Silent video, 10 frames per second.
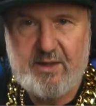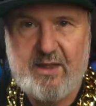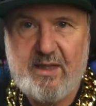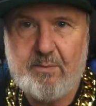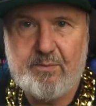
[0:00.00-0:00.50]

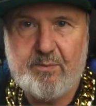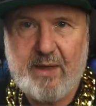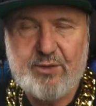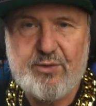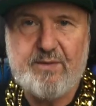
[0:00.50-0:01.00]
the
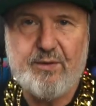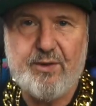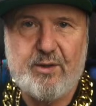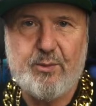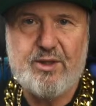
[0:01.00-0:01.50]
battery
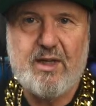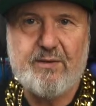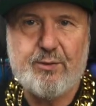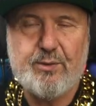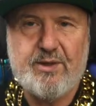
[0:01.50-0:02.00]
inverter, which
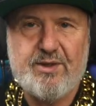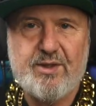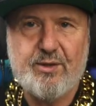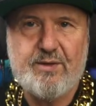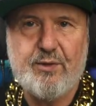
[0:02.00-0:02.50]
after all is
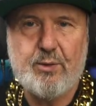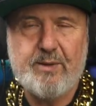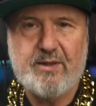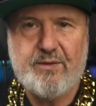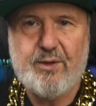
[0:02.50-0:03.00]
the grid
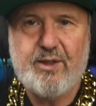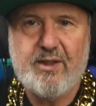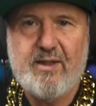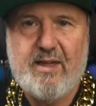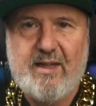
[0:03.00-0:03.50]
forming
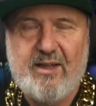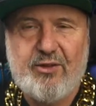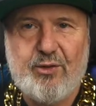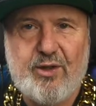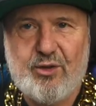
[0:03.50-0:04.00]
inverter,
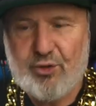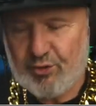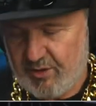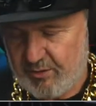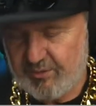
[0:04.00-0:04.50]
to
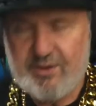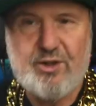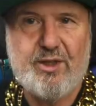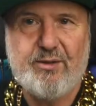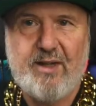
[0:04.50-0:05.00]
control the
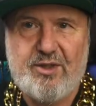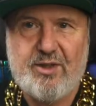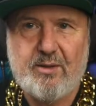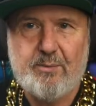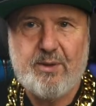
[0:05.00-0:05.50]

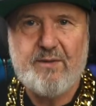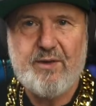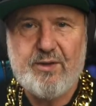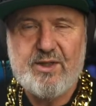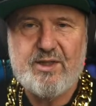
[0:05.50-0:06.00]
generation by
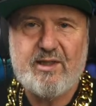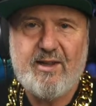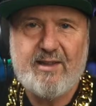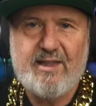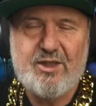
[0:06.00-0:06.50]
very
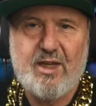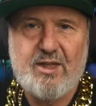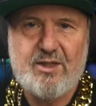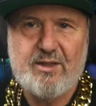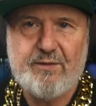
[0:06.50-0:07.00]
slightly
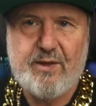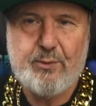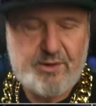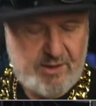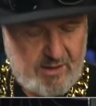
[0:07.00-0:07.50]
changing the
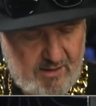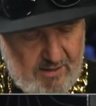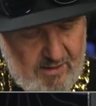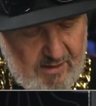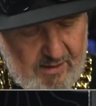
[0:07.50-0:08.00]
frequency.
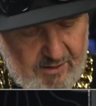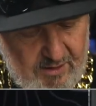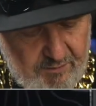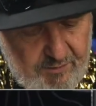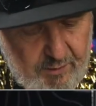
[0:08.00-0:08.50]

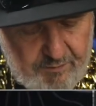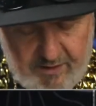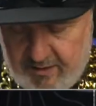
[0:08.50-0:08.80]
The default